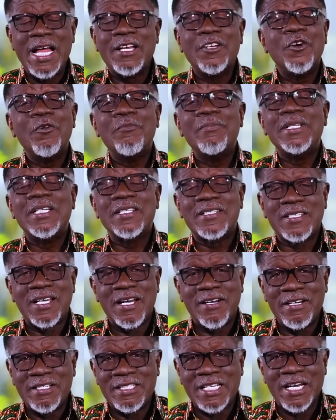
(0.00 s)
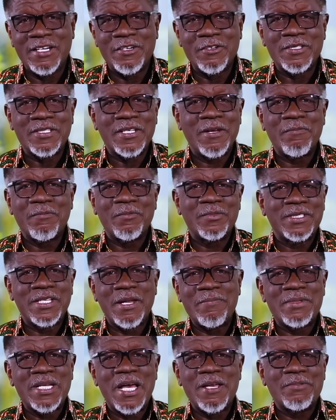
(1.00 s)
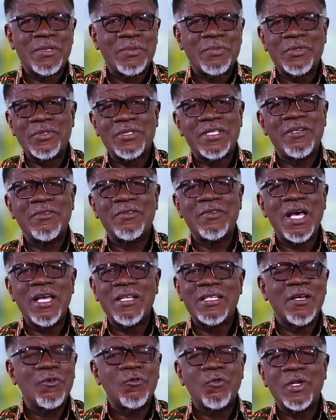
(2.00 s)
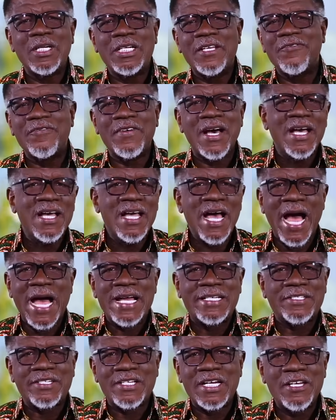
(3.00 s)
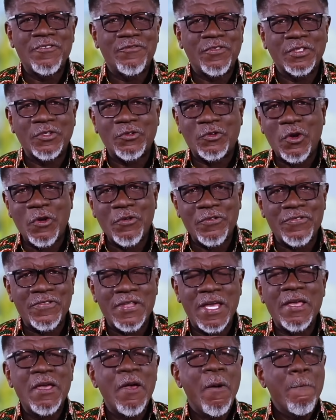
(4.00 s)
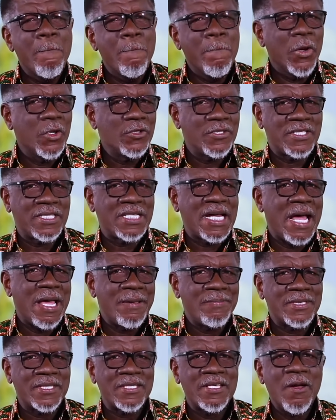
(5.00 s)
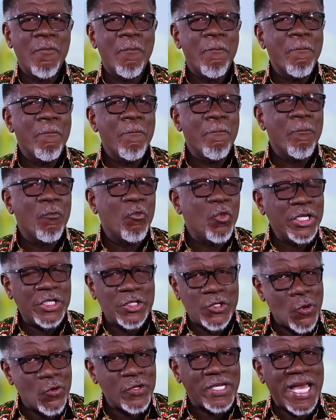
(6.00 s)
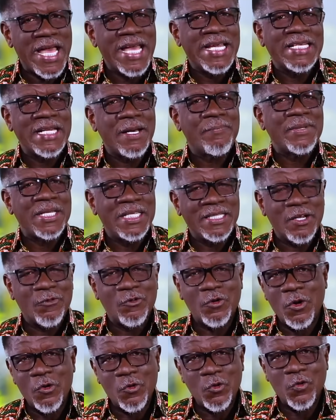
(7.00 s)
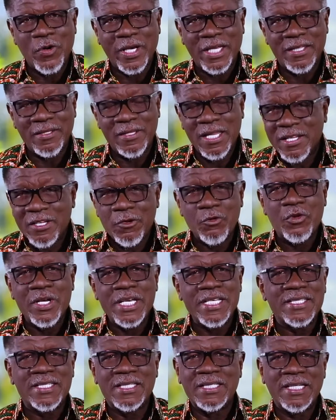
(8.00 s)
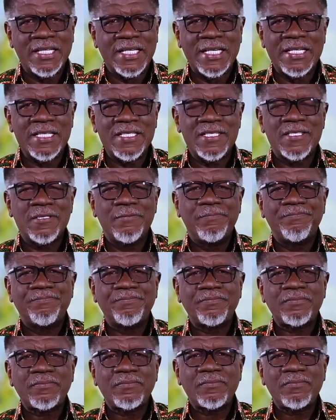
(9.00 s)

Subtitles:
And don't be discouraged. I know sometimes people say that, then what if I train for the wrong thing? Most times we don't end up in the wrong way, and the reason is